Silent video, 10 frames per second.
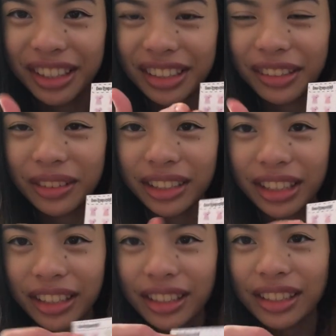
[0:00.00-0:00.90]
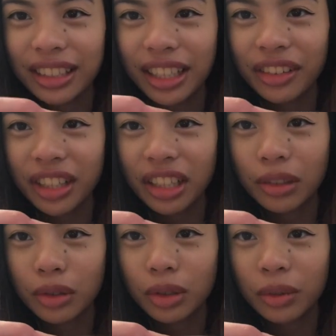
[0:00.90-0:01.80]
these little stickers. See, I already
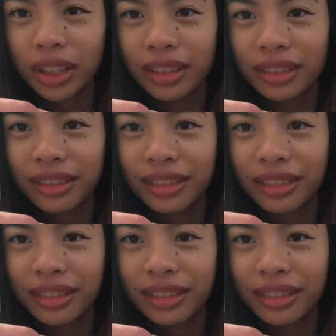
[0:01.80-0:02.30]
used one.